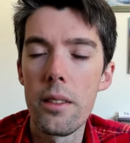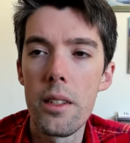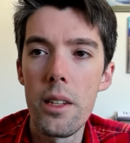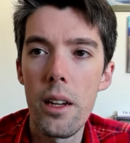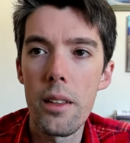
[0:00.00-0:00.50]

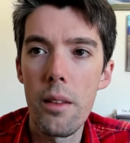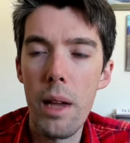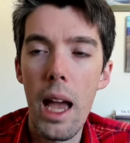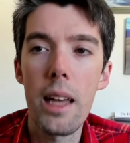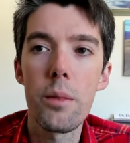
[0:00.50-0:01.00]
the
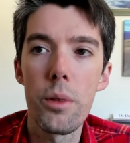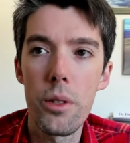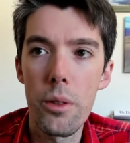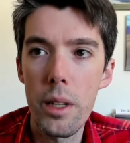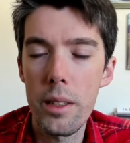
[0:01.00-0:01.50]
GLM has been
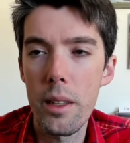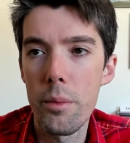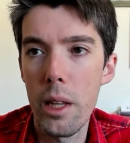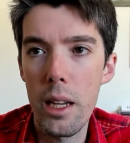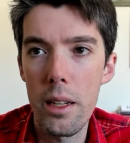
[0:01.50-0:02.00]
showing
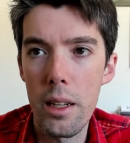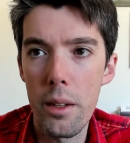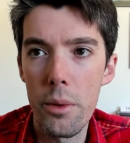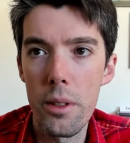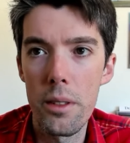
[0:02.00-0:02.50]
some
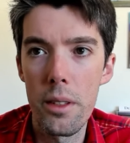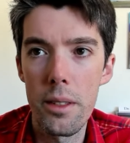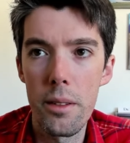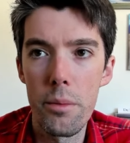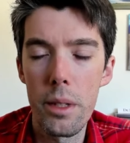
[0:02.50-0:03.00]
lightning with the
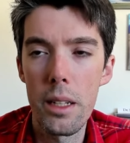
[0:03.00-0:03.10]
system.